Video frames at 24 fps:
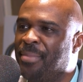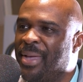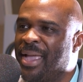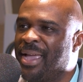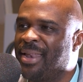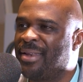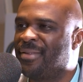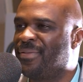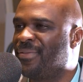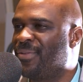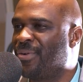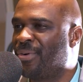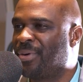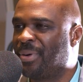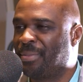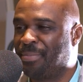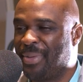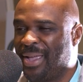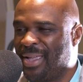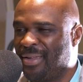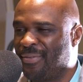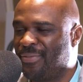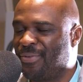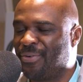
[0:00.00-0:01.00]
Paying it
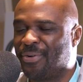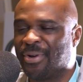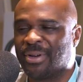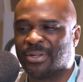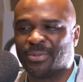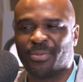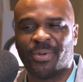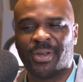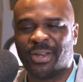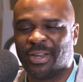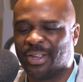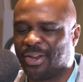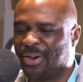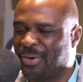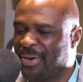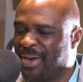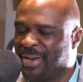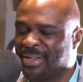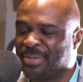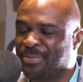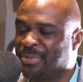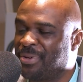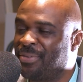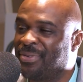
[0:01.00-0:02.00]
forward. Pay it forward is one of the
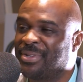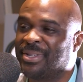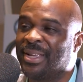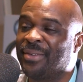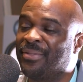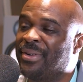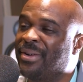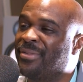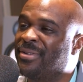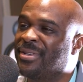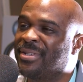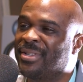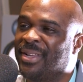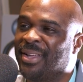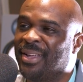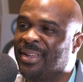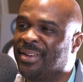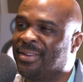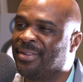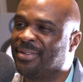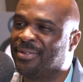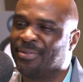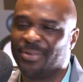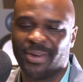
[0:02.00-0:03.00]
greatest movies I've ever seen.